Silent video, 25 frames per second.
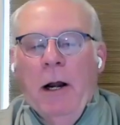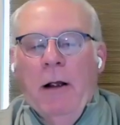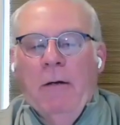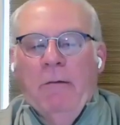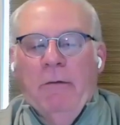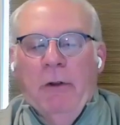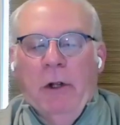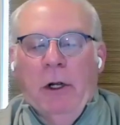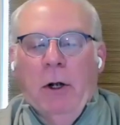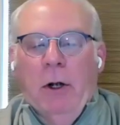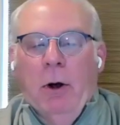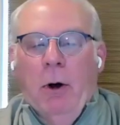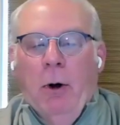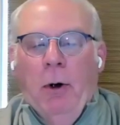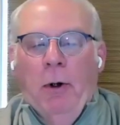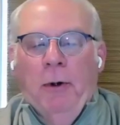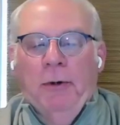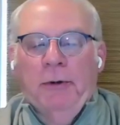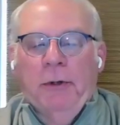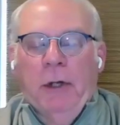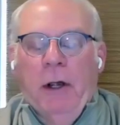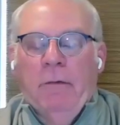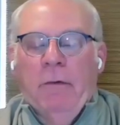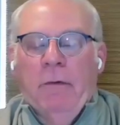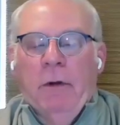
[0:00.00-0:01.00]
of the goals
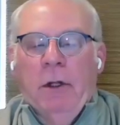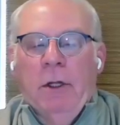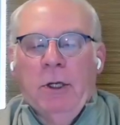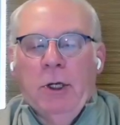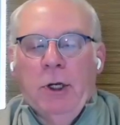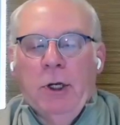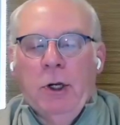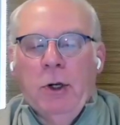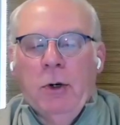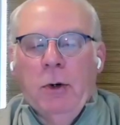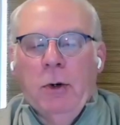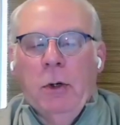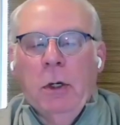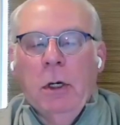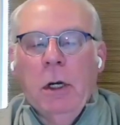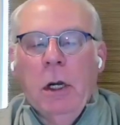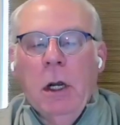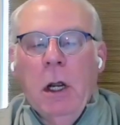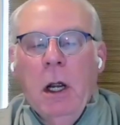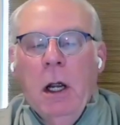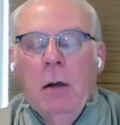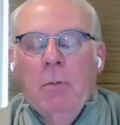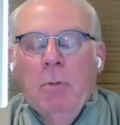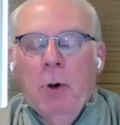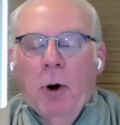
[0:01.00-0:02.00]
of the new
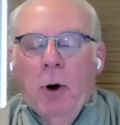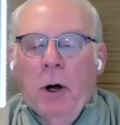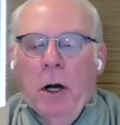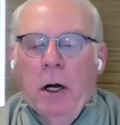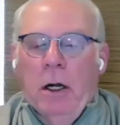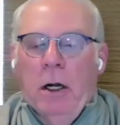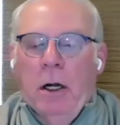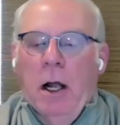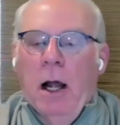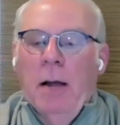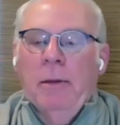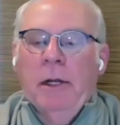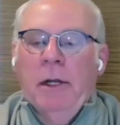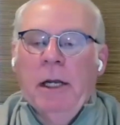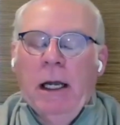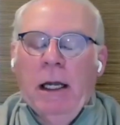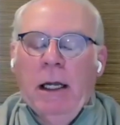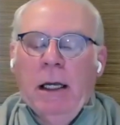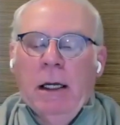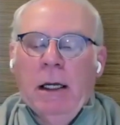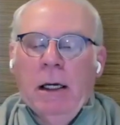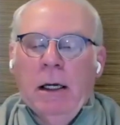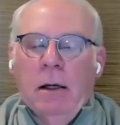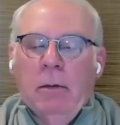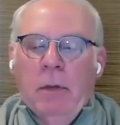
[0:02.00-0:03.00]
board nominating
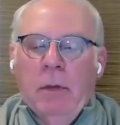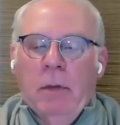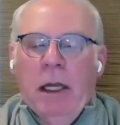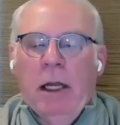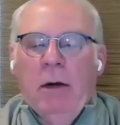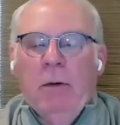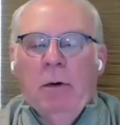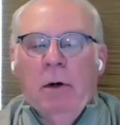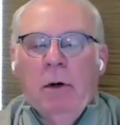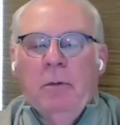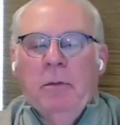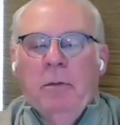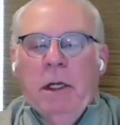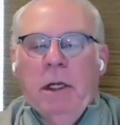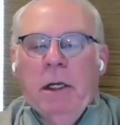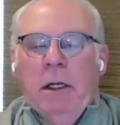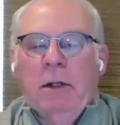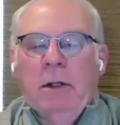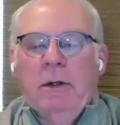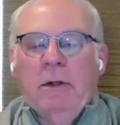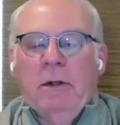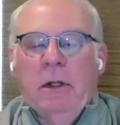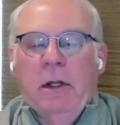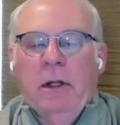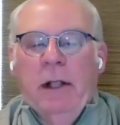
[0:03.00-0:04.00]
committee will be to
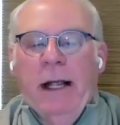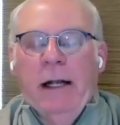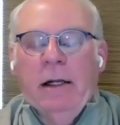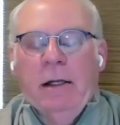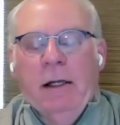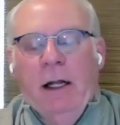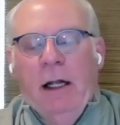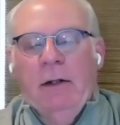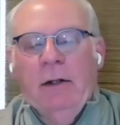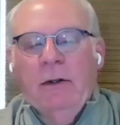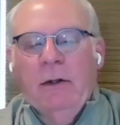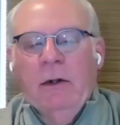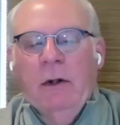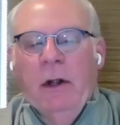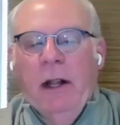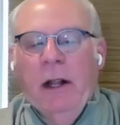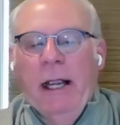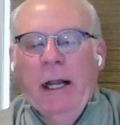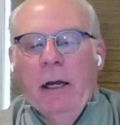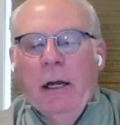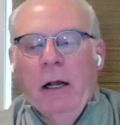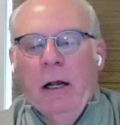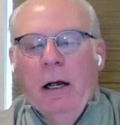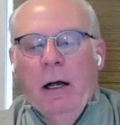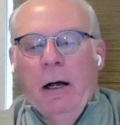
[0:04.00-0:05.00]
select a
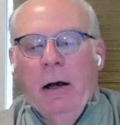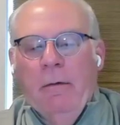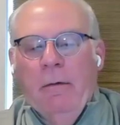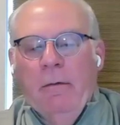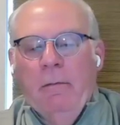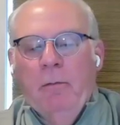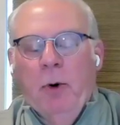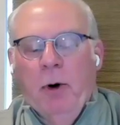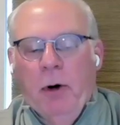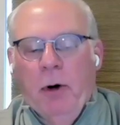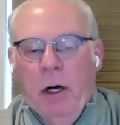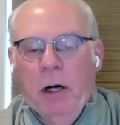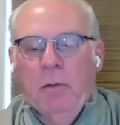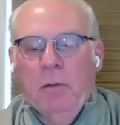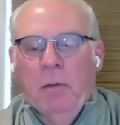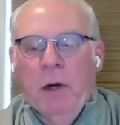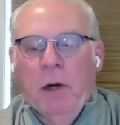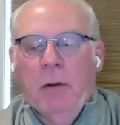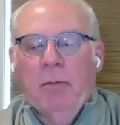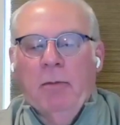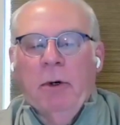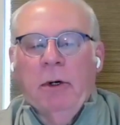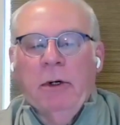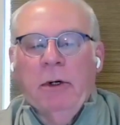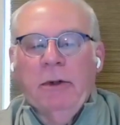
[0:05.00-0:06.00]
slate of board
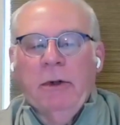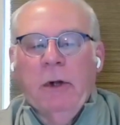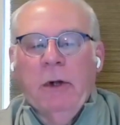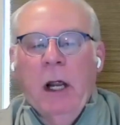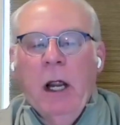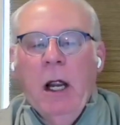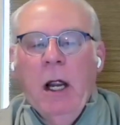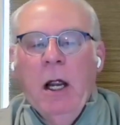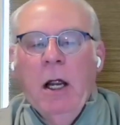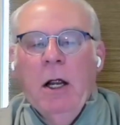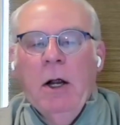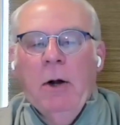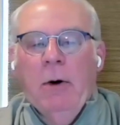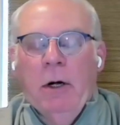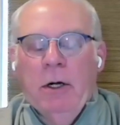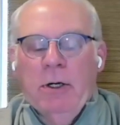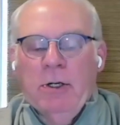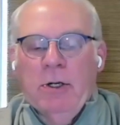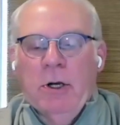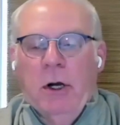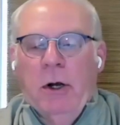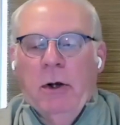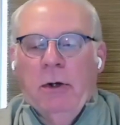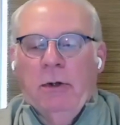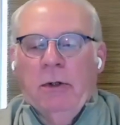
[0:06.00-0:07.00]
members who are
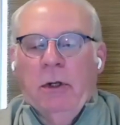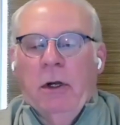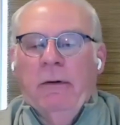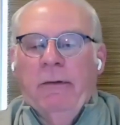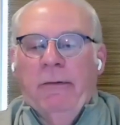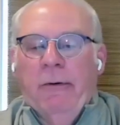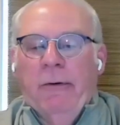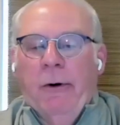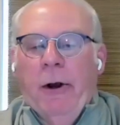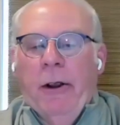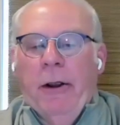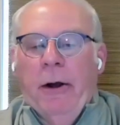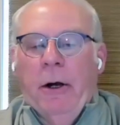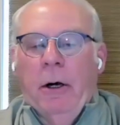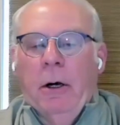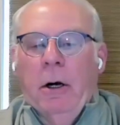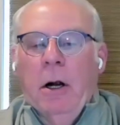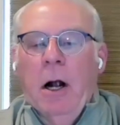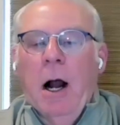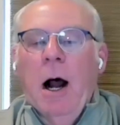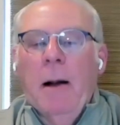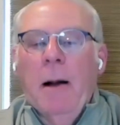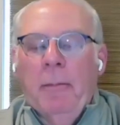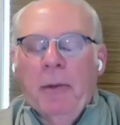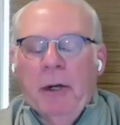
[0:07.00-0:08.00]
chosen for their
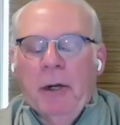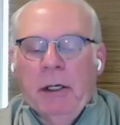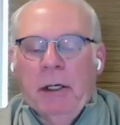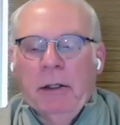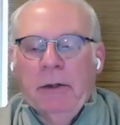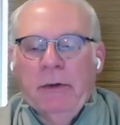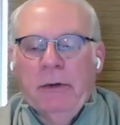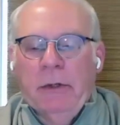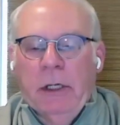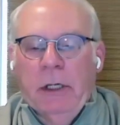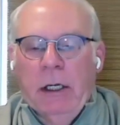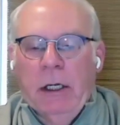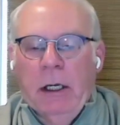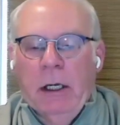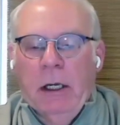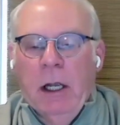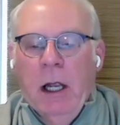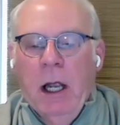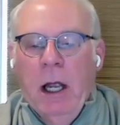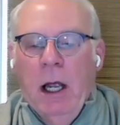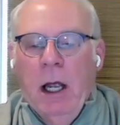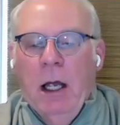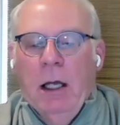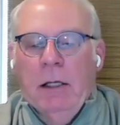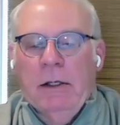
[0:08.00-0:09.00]
competency
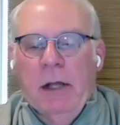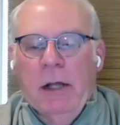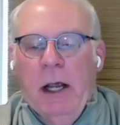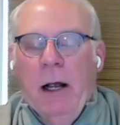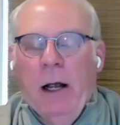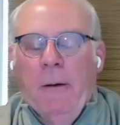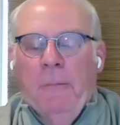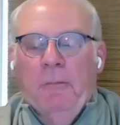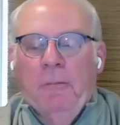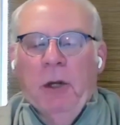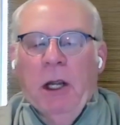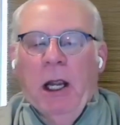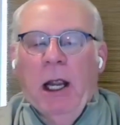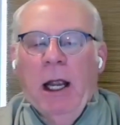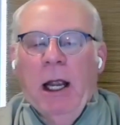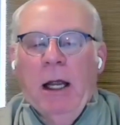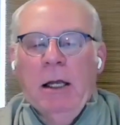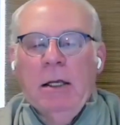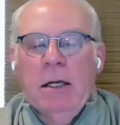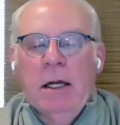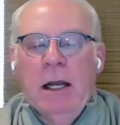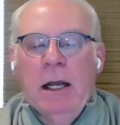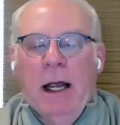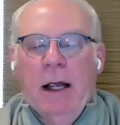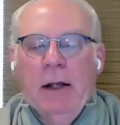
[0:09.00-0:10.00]
to help the
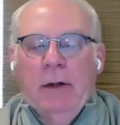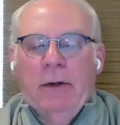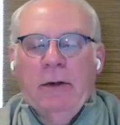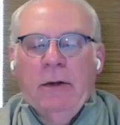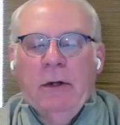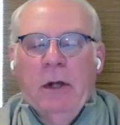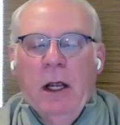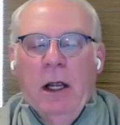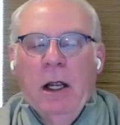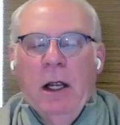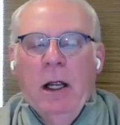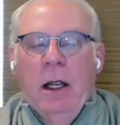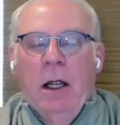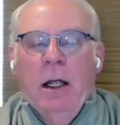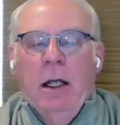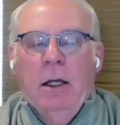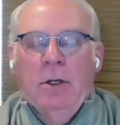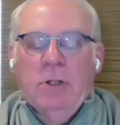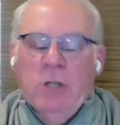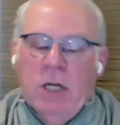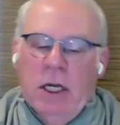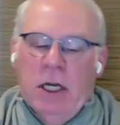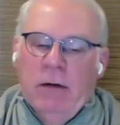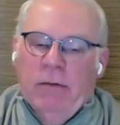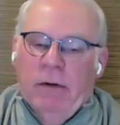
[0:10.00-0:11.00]
ATS
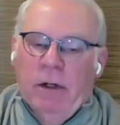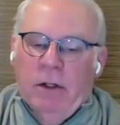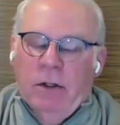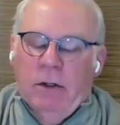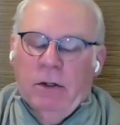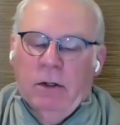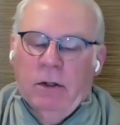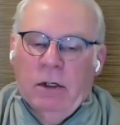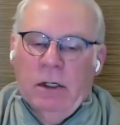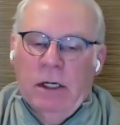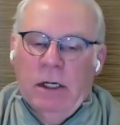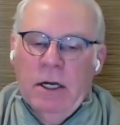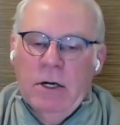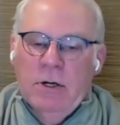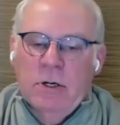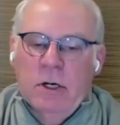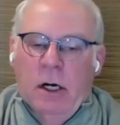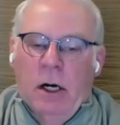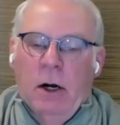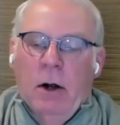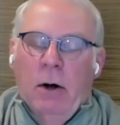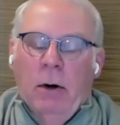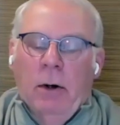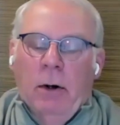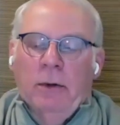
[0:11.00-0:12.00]
achieve its strategic
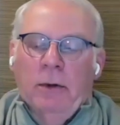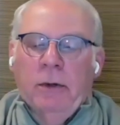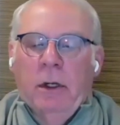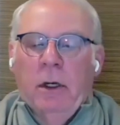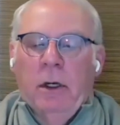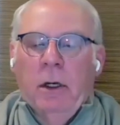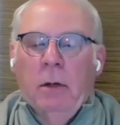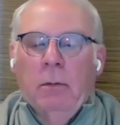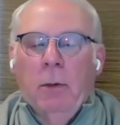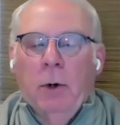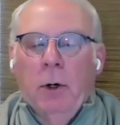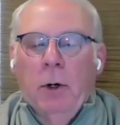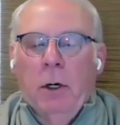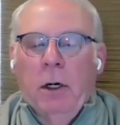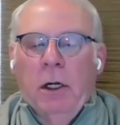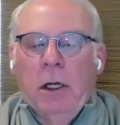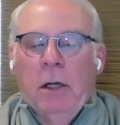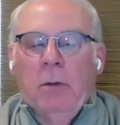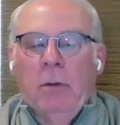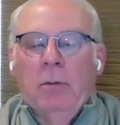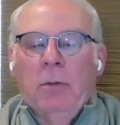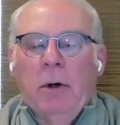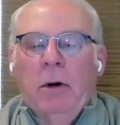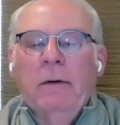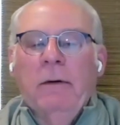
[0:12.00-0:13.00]
goals in a more
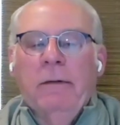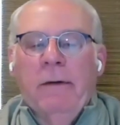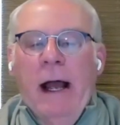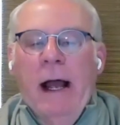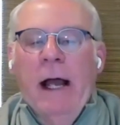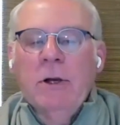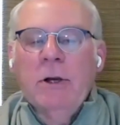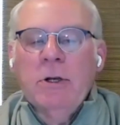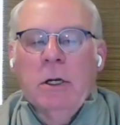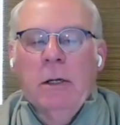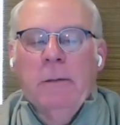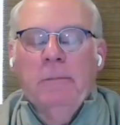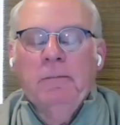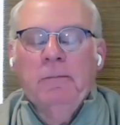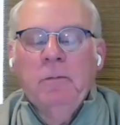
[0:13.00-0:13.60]
nimble fashion.